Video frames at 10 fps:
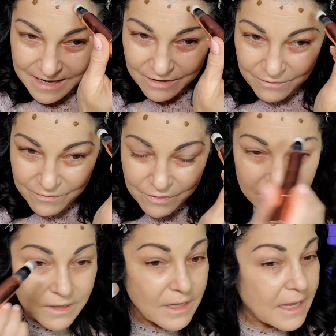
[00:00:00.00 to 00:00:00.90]

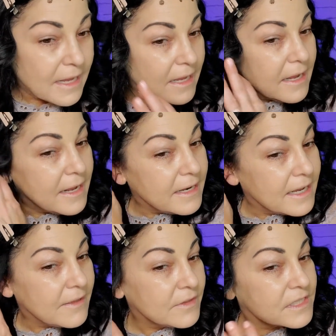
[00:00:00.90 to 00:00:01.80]
careful. And
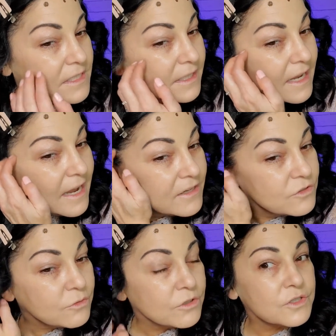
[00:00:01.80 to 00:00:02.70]
again, this is a
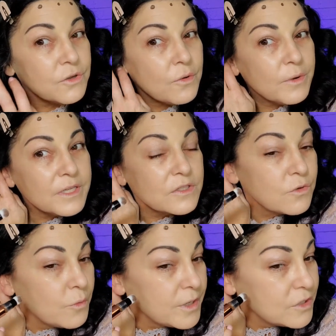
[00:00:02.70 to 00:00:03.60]
contour, so it's
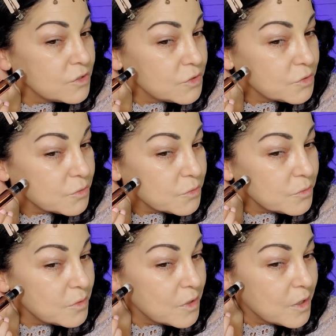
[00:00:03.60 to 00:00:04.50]
going
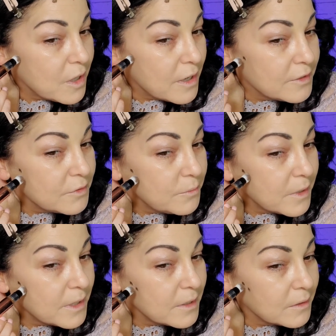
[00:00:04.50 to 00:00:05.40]
to, I do
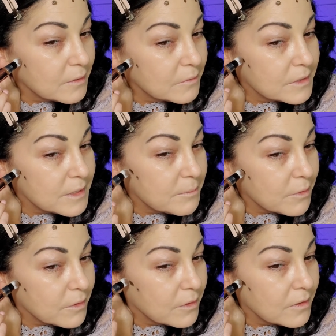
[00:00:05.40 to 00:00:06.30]
want it a little
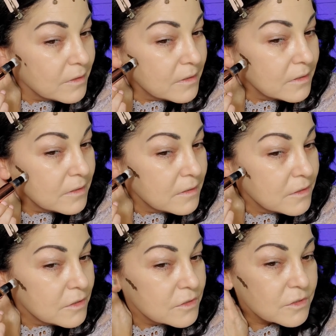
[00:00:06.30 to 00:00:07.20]
deeper.
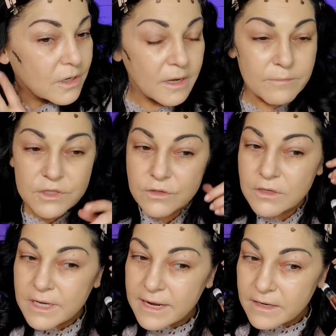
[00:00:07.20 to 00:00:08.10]
So I'm just
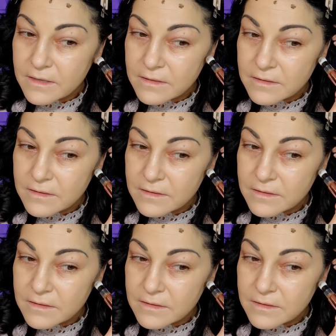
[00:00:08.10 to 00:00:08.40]
going to kind of